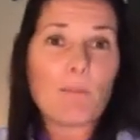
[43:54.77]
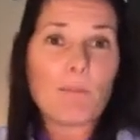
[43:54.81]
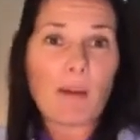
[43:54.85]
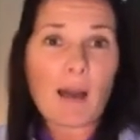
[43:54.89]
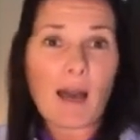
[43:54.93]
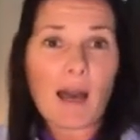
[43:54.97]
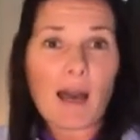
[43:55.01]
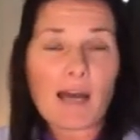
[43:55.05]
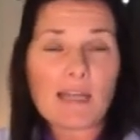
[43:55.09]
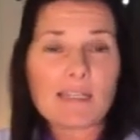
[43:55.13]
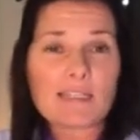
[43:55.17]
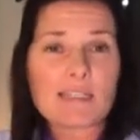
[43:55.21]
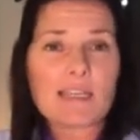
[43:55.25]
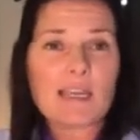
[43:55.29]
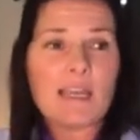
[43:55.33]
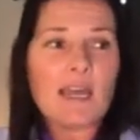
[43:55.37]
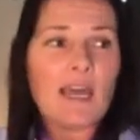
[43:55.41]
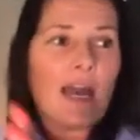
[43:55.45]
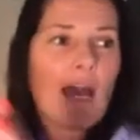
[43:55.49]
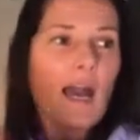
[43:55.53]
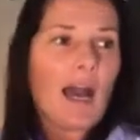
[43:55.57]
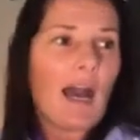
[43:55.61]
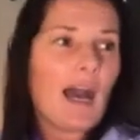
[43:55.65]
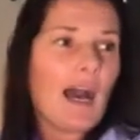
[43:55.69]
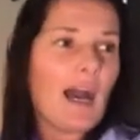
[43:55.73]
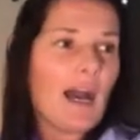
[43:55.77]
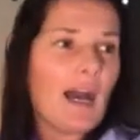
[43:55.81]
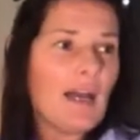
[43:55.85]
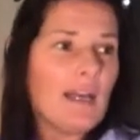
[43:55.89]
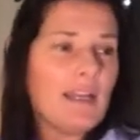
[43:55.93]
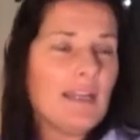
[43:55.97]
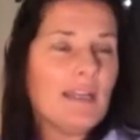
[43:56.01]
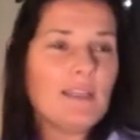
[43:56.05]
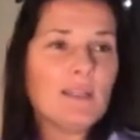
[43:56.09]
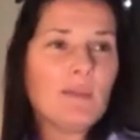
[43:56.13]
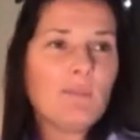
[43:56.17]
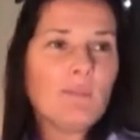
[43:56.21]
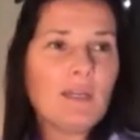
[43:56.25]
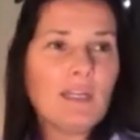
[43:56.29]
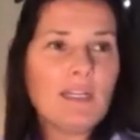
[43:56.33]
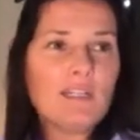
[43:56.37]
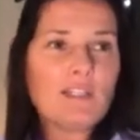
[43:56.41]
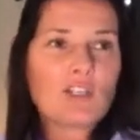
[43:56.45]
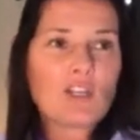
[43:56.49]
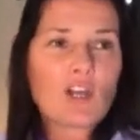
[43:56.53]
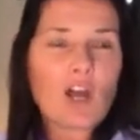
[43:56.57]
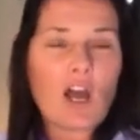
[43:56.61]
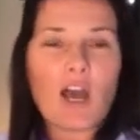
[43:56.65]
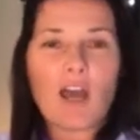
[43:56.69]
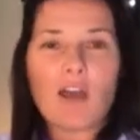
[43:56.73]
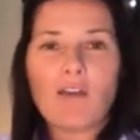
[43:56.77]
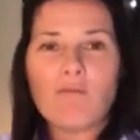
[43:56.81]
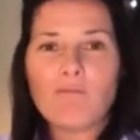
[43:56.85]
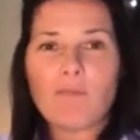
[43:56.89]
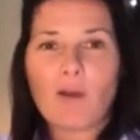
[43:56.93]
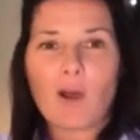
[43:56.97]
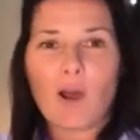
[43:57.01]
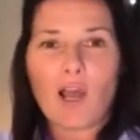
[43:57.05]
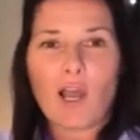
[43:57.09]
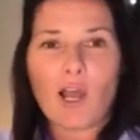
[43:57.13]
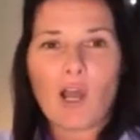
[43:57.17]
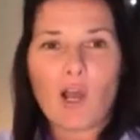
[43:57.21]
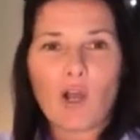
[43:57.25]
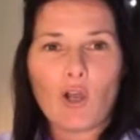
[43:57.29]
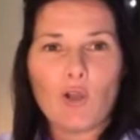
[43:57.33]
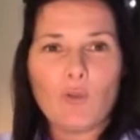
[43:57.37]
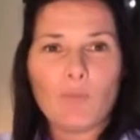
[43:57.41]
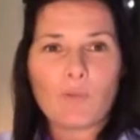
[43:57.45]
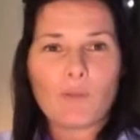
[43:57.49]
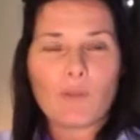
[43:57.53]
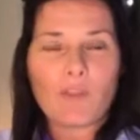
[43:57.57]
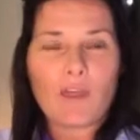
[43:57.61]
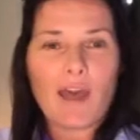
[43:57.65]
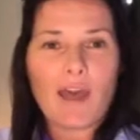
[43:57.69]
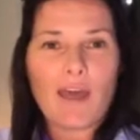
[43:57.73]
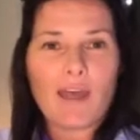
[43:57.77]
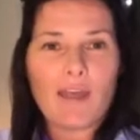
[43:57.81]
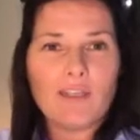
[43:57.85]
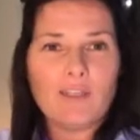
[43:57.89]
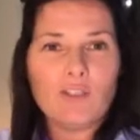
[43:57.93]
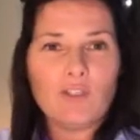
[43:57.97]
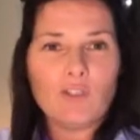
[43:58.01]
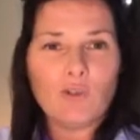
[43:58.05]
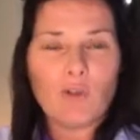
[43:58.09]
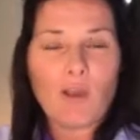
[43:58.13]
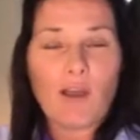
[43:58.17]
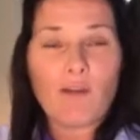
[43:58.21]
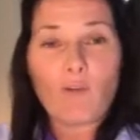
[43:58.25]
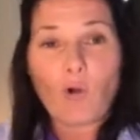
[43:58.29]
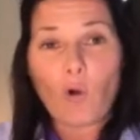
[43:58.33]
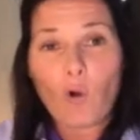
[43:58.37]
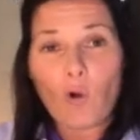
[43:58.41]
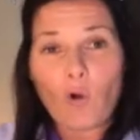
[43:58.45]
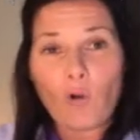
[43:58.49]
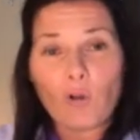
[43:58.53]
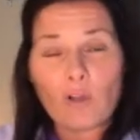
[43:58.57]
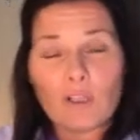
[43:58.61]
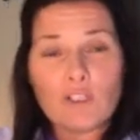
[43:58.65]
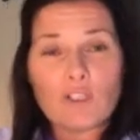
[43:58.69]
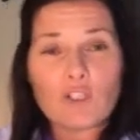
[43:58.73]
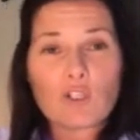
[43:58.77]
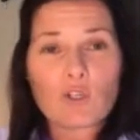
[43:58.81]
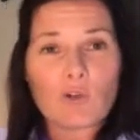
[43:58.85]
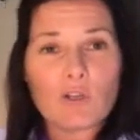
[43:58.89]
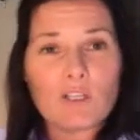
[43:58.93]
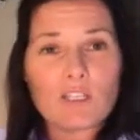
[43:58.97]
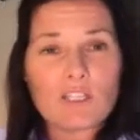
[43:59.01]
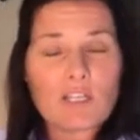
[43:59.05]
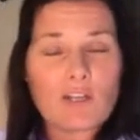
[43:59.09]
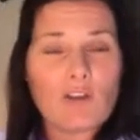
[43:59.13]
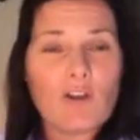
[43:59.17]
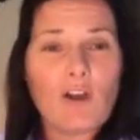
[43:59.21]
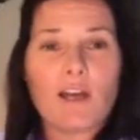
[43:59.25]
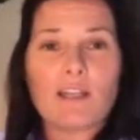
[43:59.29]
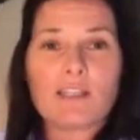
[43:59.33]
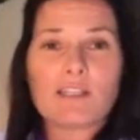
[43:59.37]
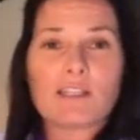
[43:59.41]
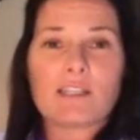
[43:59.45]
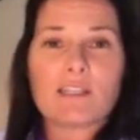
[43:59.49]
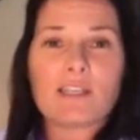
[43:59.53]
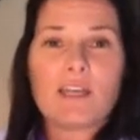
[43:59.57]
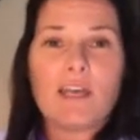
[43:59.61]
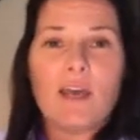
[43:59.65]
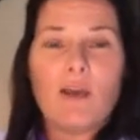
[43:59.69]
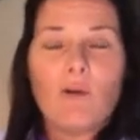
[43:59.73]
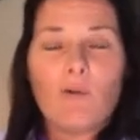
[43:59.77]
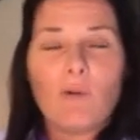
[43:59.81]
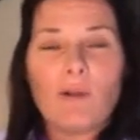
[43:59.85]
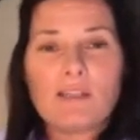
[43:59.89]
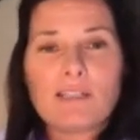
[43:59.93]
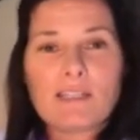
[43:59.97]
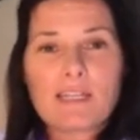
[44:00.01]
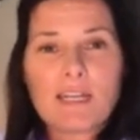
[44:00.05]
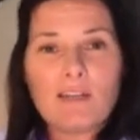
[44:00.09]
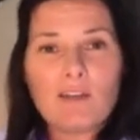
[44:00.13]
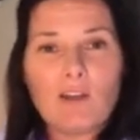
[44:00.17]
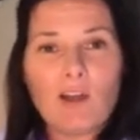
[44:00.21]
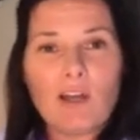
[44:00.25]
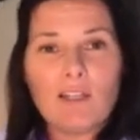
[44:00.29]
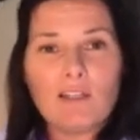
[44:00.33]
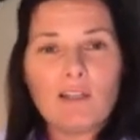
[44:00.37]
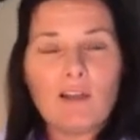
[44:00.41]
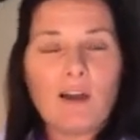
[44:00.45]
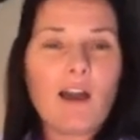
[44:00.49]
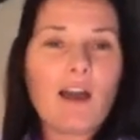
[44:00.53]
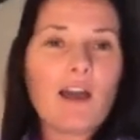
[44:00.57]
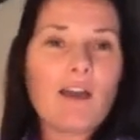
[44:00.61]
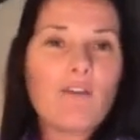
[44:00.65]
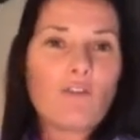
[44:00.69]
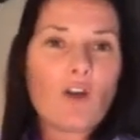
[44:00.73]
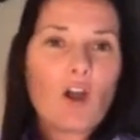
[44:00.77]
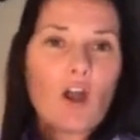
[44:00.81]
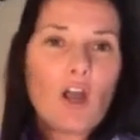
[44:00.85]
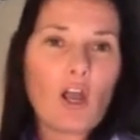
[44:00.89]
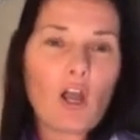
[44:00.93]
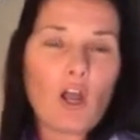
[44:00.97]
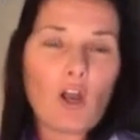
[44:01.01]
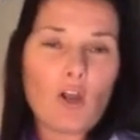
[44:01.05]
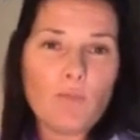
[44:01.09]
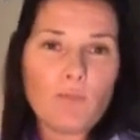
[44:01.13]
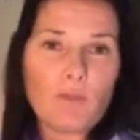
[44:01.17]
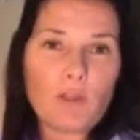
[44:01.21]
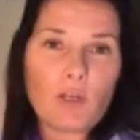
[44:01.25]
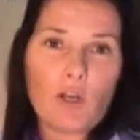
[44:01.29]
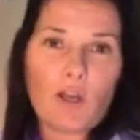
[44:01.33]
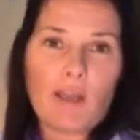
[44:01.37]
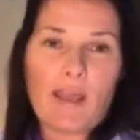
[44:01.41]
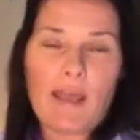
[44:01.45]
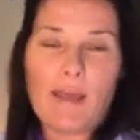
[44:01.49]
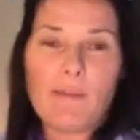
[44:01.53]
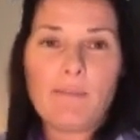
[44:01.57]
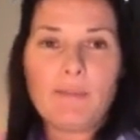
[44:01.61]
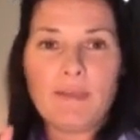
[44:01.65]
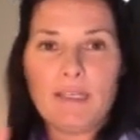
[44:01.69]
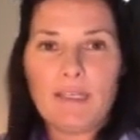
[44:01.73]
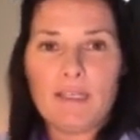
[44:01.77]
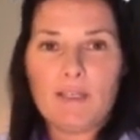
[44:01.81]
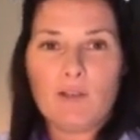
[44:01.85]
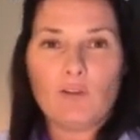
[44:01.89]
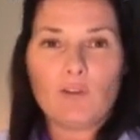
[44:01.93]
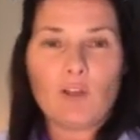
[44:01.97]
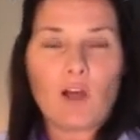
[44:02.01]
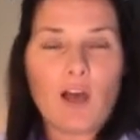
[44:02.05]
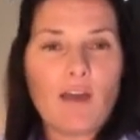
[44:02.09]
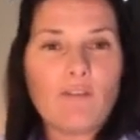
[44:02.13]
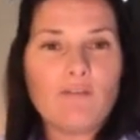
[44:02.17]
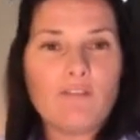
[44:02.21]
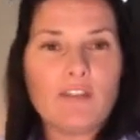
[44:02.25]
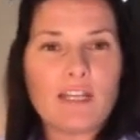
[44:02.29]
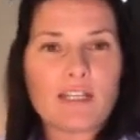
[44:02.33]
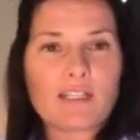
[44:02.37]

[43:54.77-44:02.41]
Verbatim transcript: But uh, in the meantime, I hope that you have all enjoyed tonight's Wednesday night live. I hope that I am here live